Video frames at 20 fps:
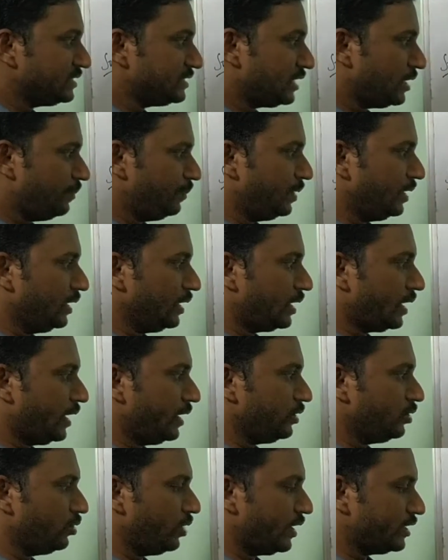step,
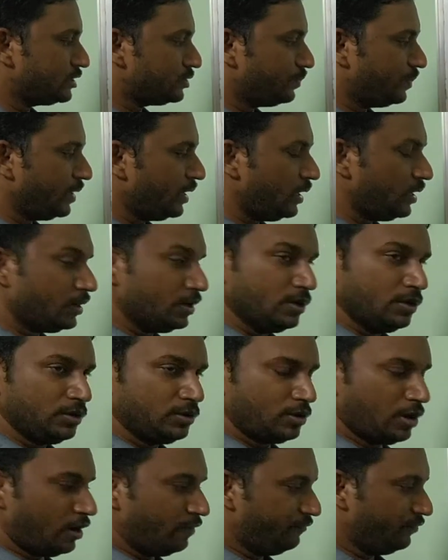incline to HP,
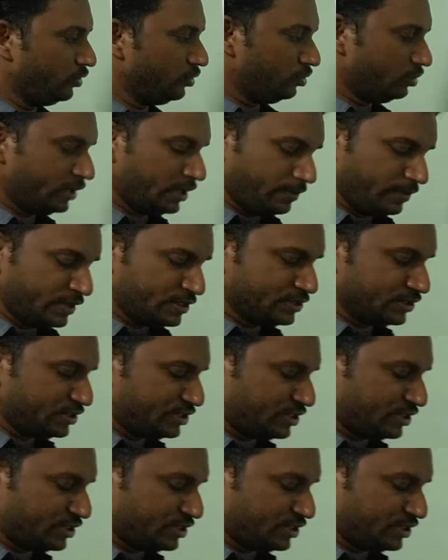top view, diminished